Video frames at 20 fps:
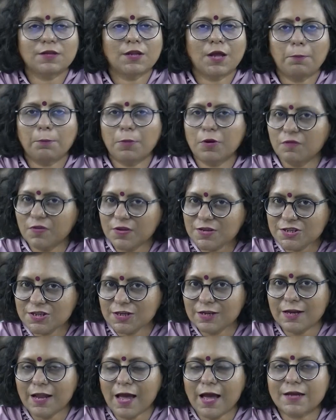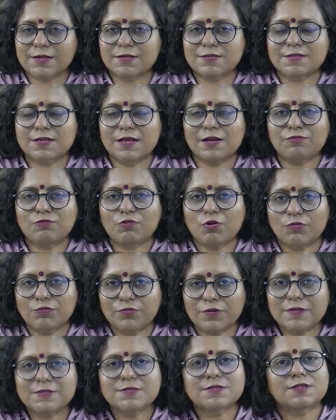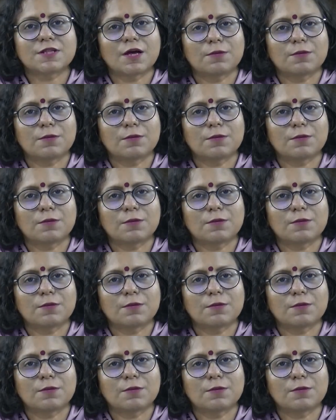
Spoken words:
Number 1, she lacked self-confidence.